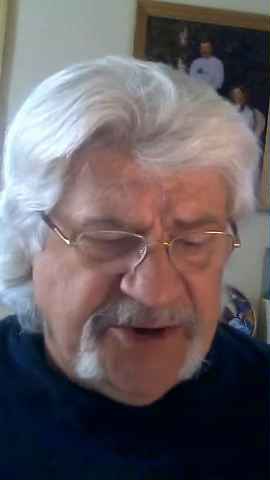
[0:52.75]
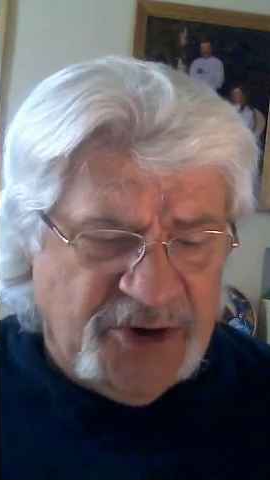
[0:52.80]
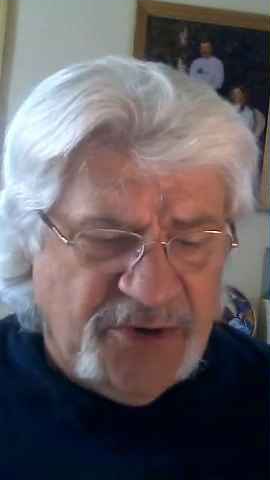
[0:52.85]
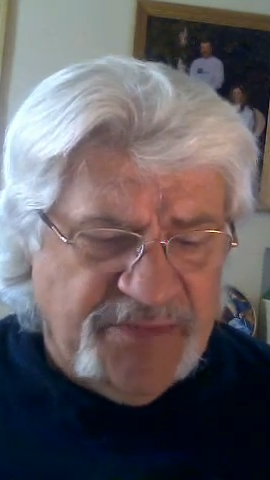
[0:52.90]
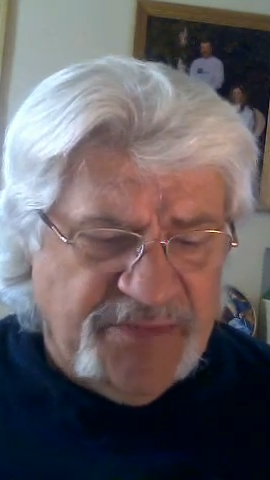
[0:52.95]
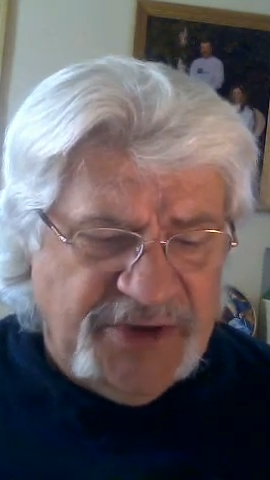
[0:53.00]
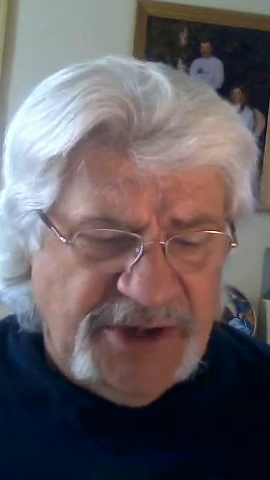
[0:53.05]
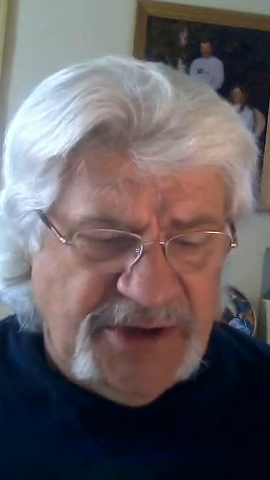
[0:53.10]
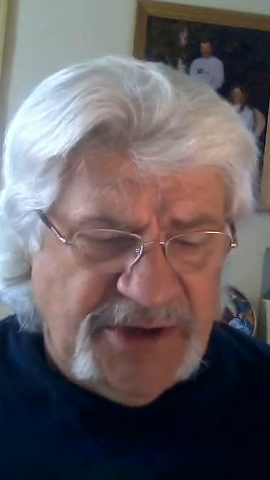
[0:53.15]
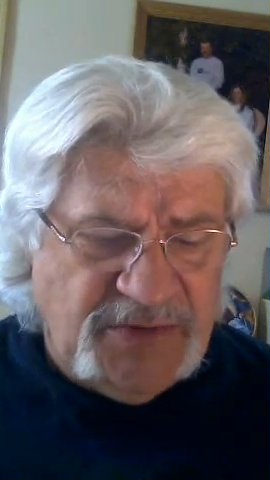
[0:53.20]

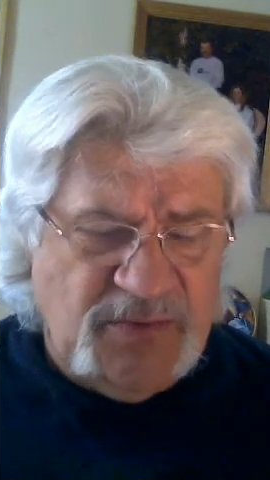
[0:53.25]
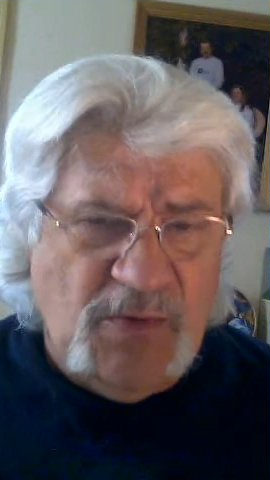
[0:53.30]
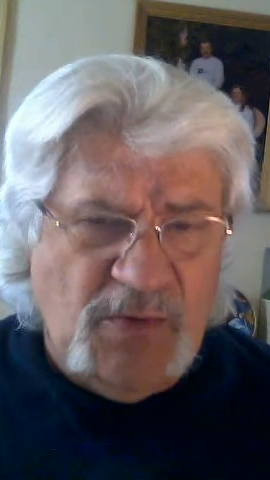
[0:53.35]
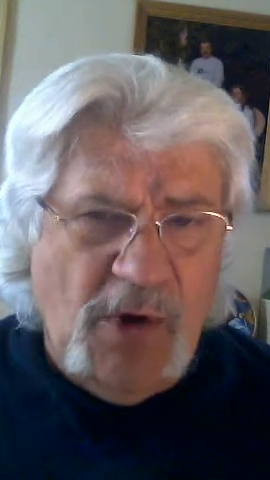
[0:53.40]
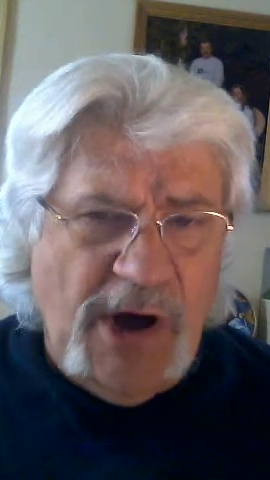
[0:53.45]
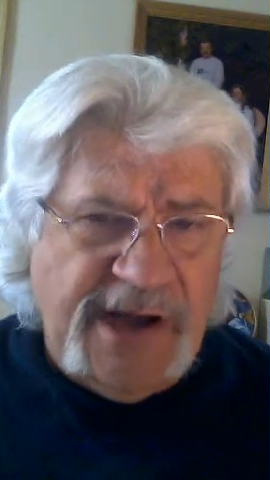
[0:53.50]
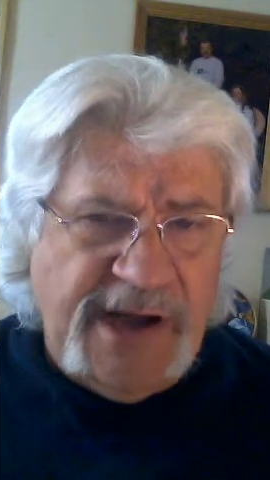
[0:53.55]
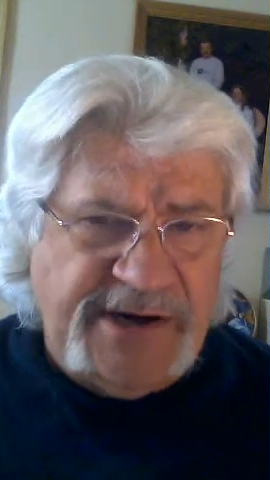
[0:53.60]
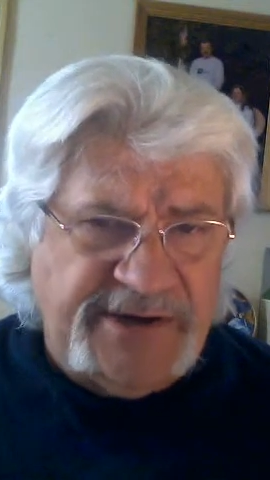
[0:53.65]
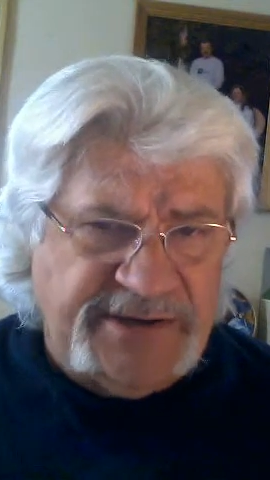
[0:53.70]
pretty
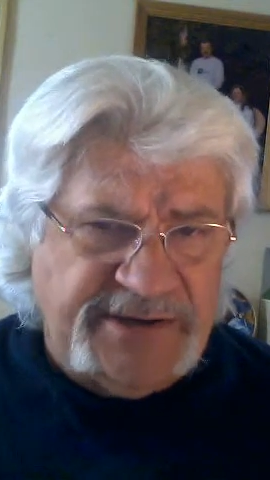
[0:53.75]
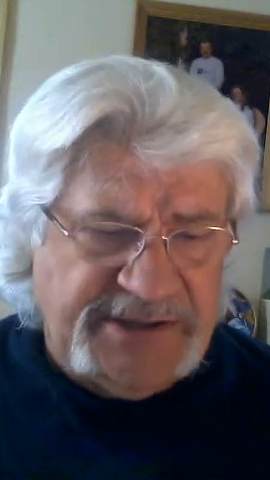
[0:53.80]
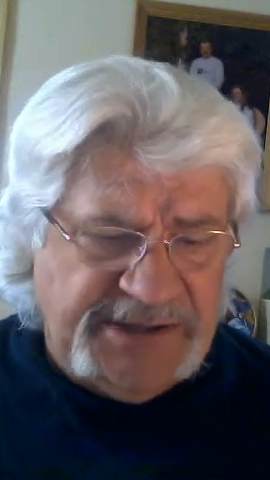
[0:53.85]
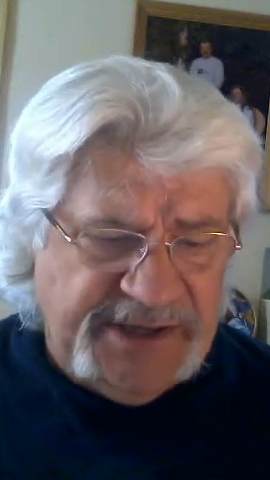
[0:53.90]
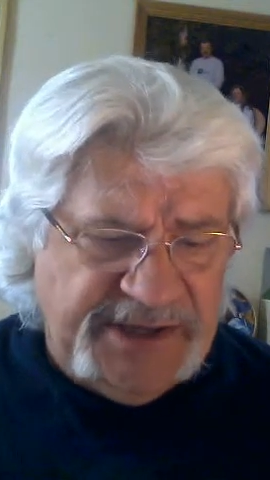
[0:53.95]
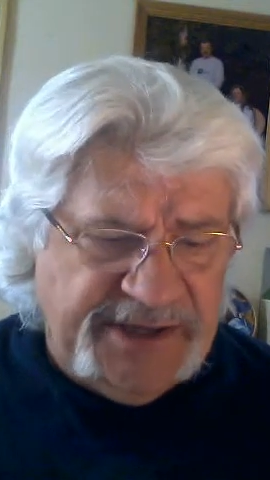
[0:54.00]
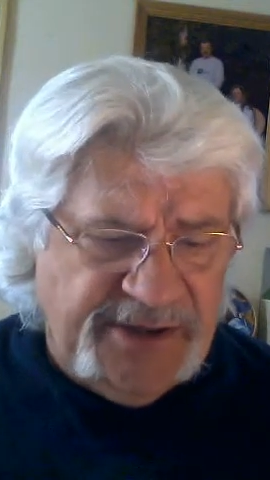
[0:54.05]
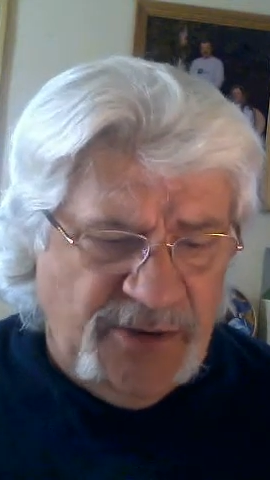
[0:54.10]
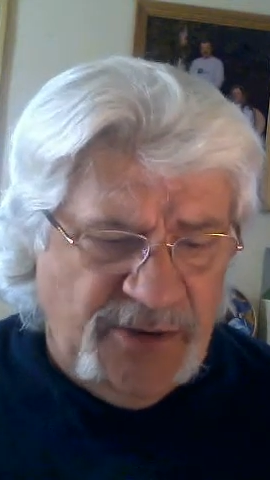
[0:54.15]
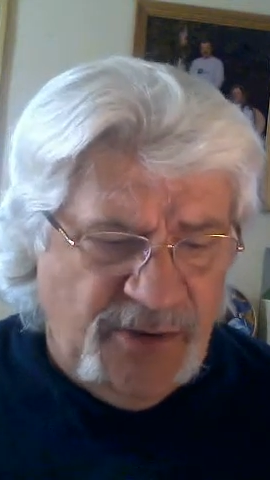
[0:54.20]
turbulent
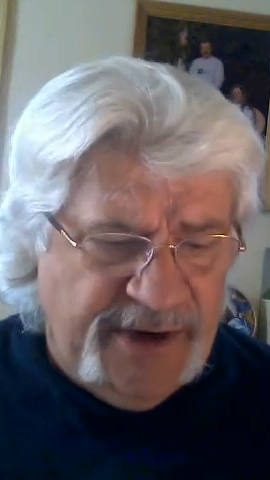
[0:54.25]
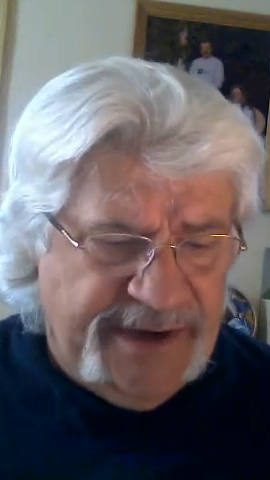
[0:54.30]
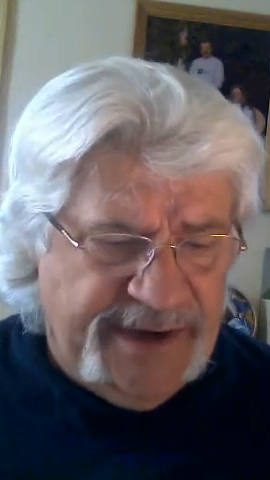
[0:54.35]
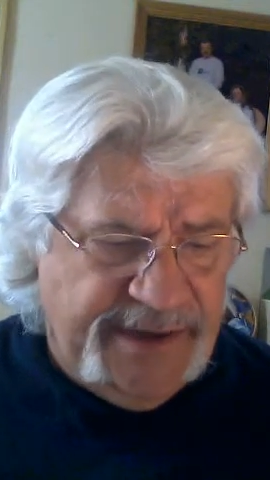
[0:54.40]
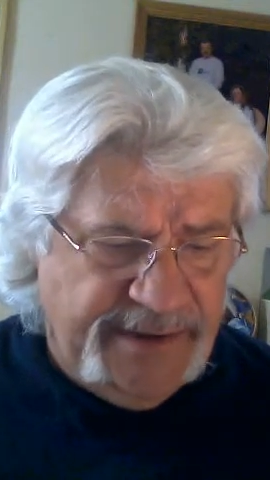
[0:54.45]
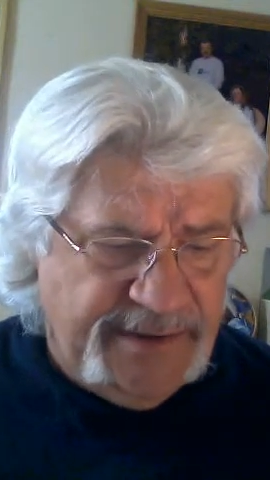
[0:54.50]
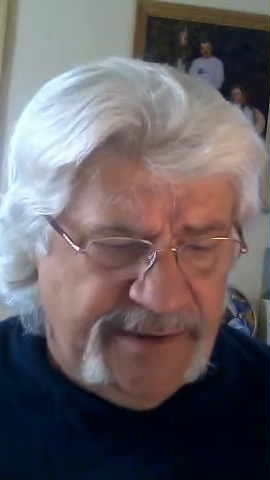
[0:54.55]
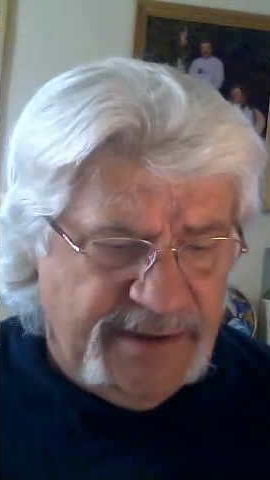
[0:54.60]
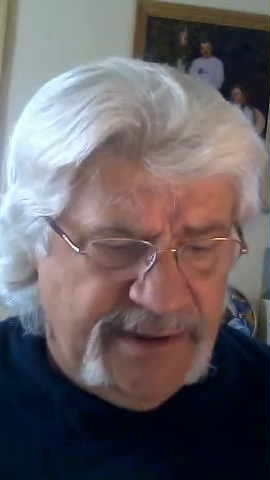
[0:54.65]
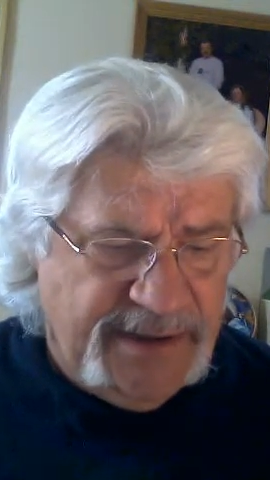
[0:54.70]
water,"
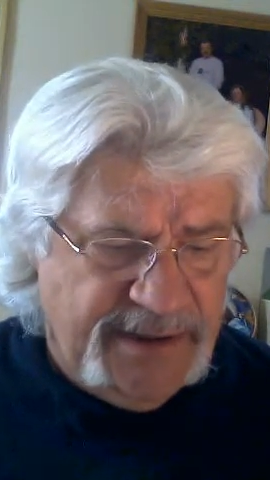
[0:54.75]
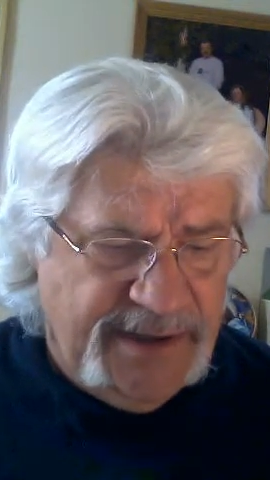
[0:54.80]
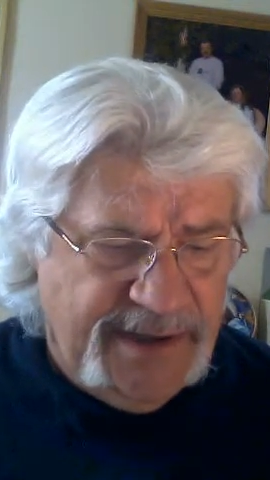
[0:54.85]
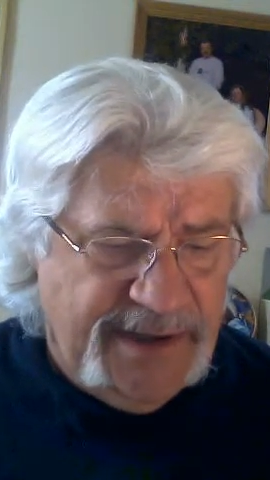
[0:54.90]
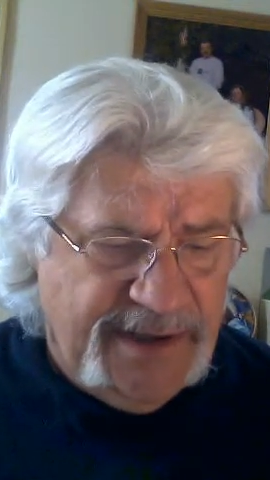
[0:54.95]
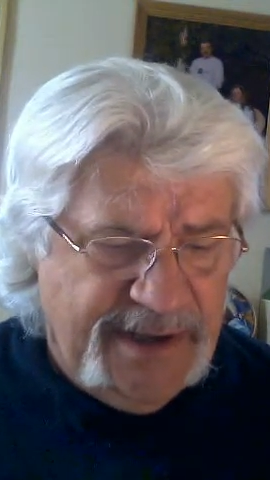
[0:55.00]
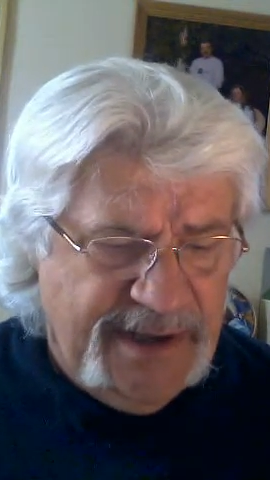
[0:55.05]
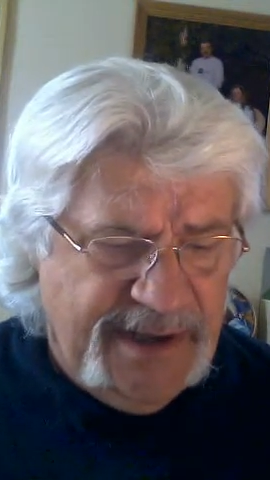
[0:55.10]
said Lloyd.